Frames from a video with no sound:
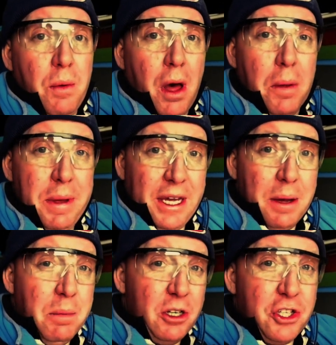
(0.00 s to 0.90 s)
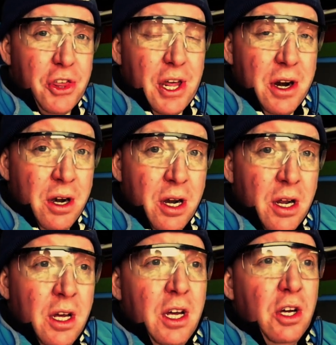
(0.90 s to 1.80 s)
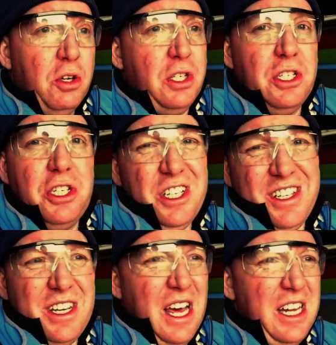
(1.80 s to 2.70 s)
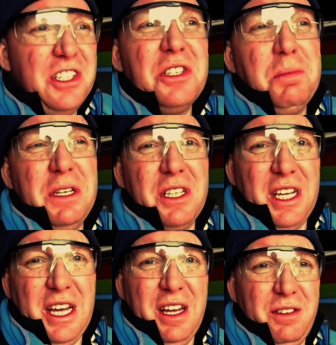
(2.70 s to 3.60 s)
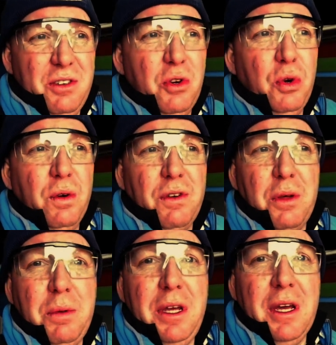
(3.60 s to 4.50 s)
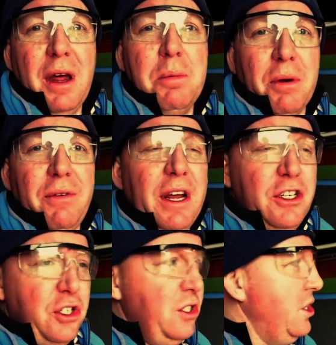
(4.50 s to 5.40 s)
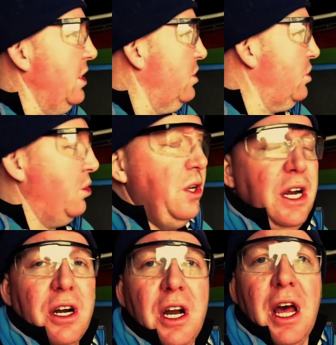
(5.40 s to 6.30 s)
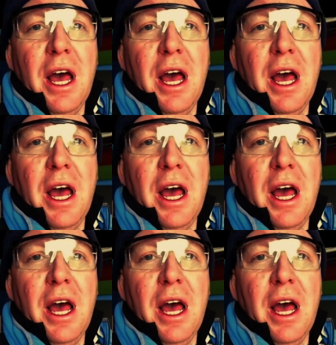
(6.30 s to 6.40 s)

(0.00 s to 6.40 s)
I'll make it much thinner, because it's just basically going over the wee imperfections that's on there,